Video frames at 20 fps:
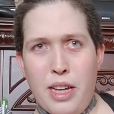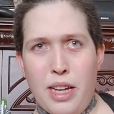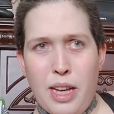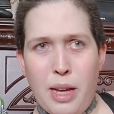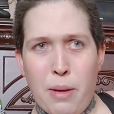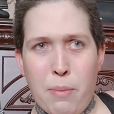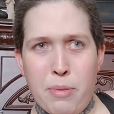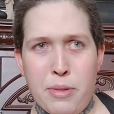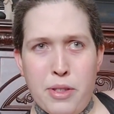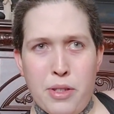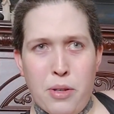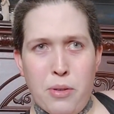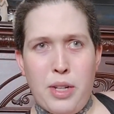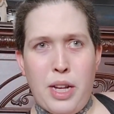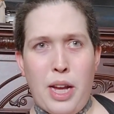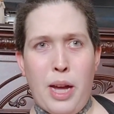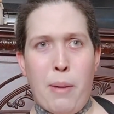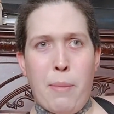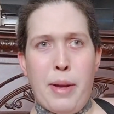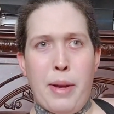episode
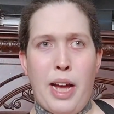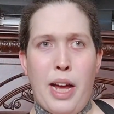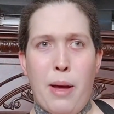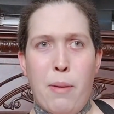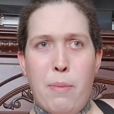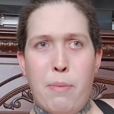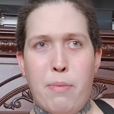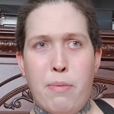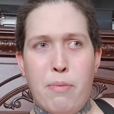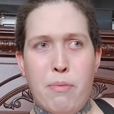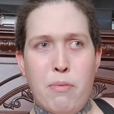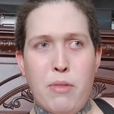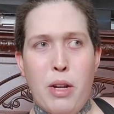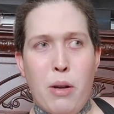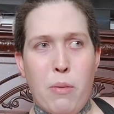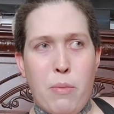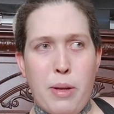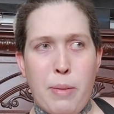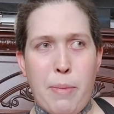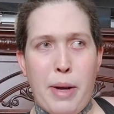coming up, you know,
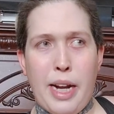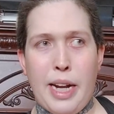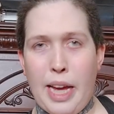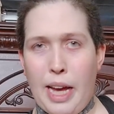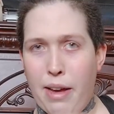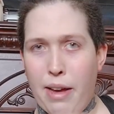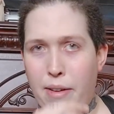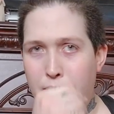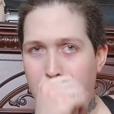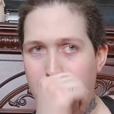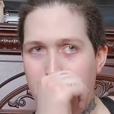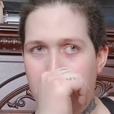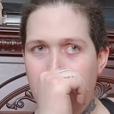we might have